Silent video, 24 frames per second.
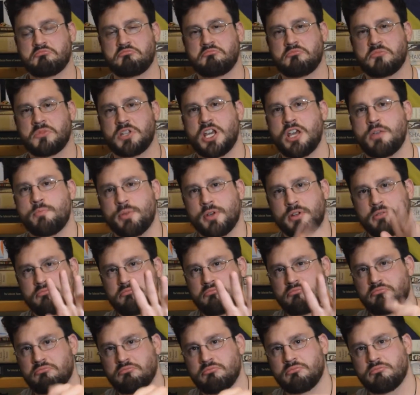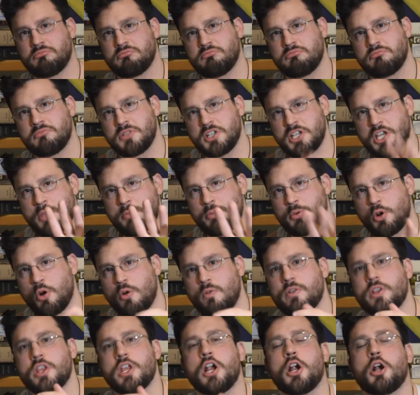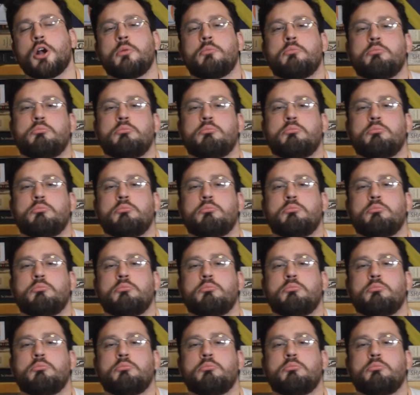keep it. Keep it over there.